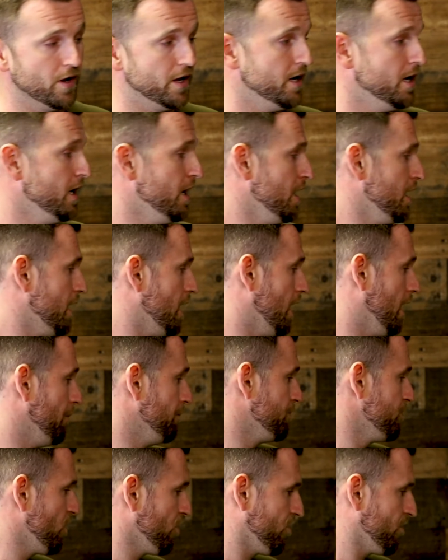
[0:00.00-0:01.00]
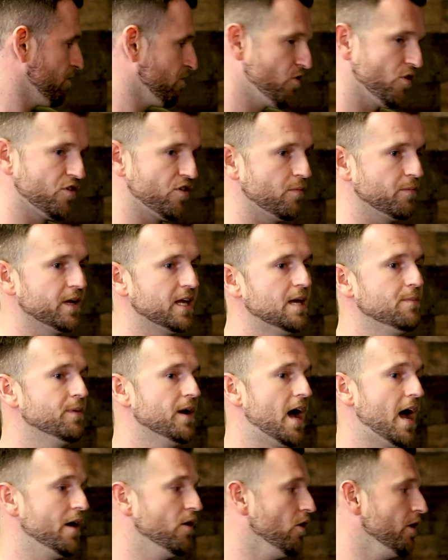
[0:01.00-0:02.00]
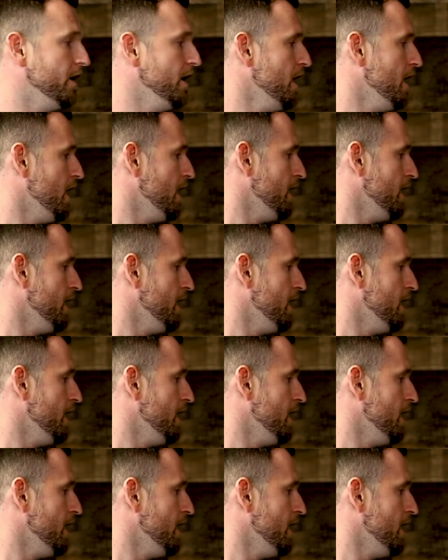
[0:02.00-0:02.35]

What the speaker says: but just something to keep an eye on.